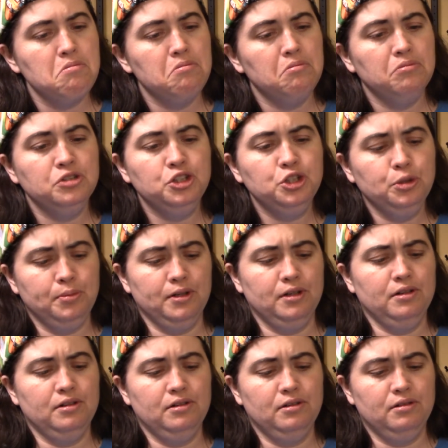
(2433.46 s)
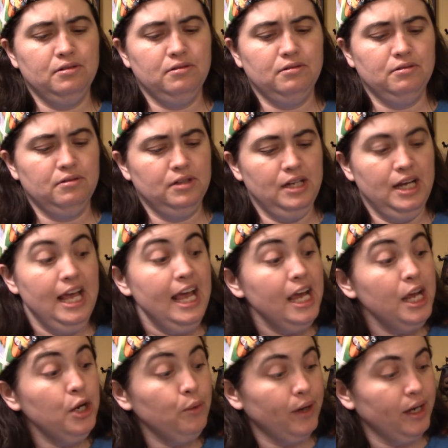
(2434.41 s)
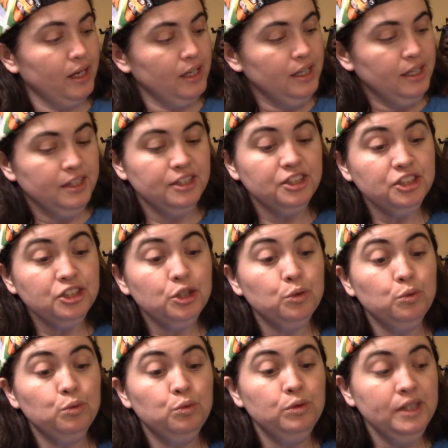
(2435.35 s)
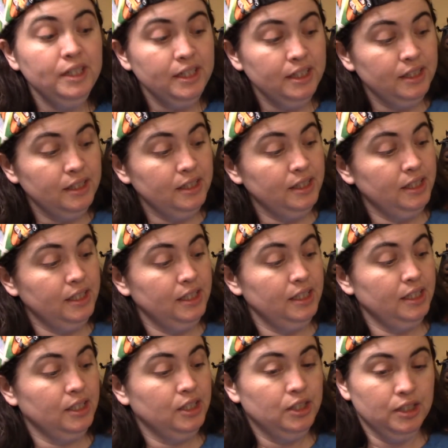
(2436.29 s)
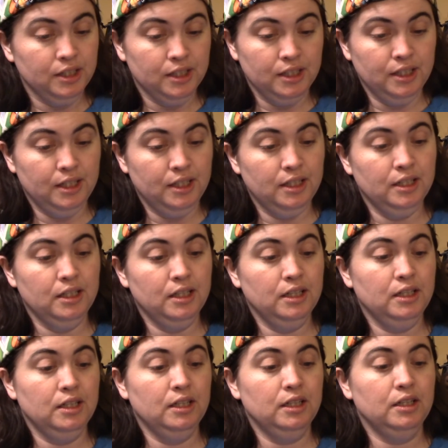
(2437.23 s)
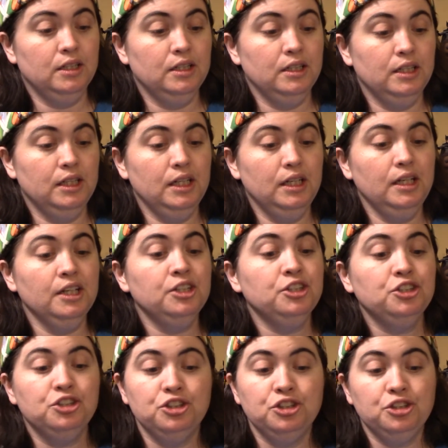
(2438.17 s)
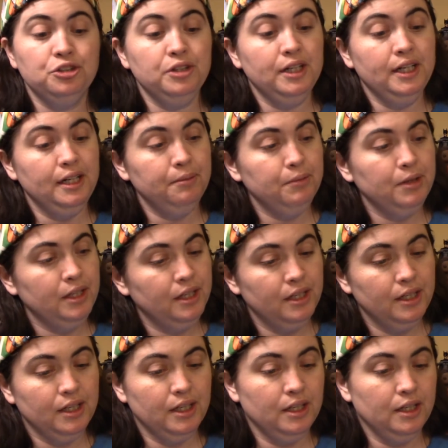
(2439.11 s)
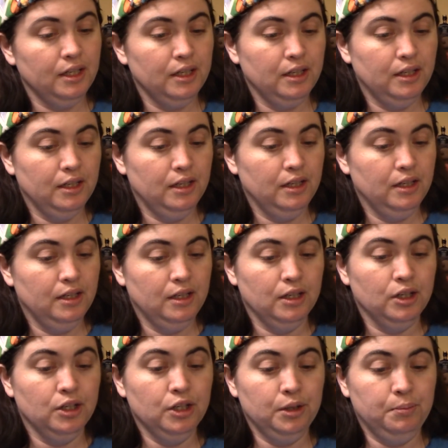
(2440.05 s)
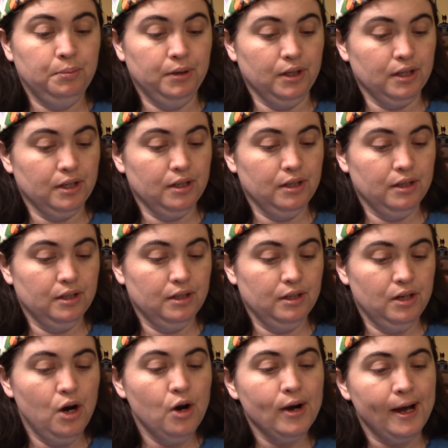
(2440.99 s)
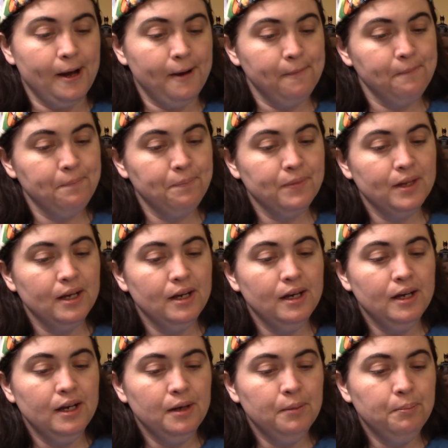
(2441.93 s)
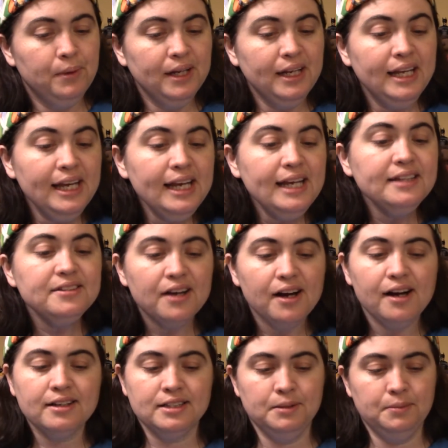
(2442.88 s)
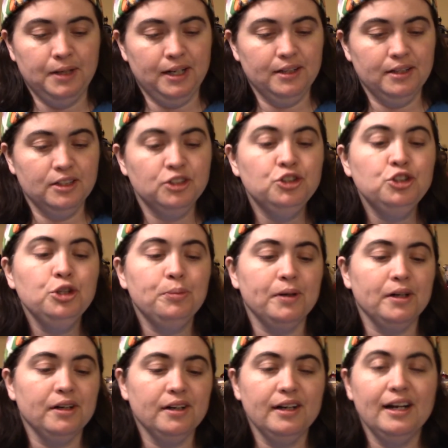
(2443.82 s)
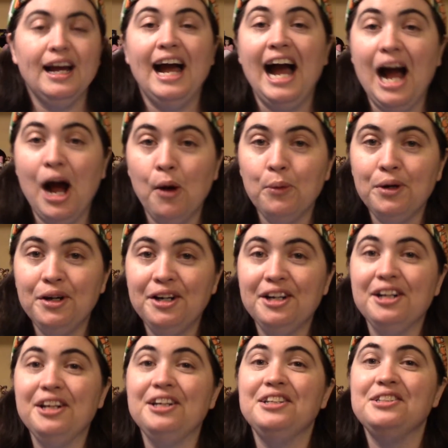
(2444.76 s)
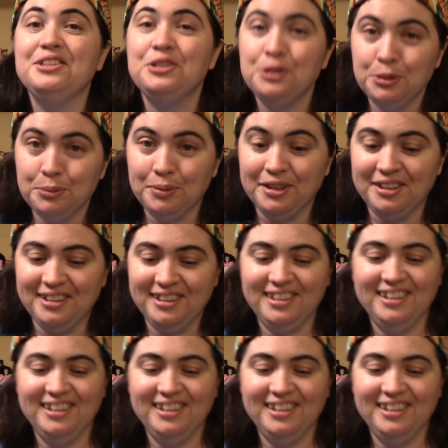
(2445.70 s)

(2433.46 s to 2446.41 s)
Suber. Anyway, this is a really good, extremely good book. Okay, but he talks about Suber, Howard Suber.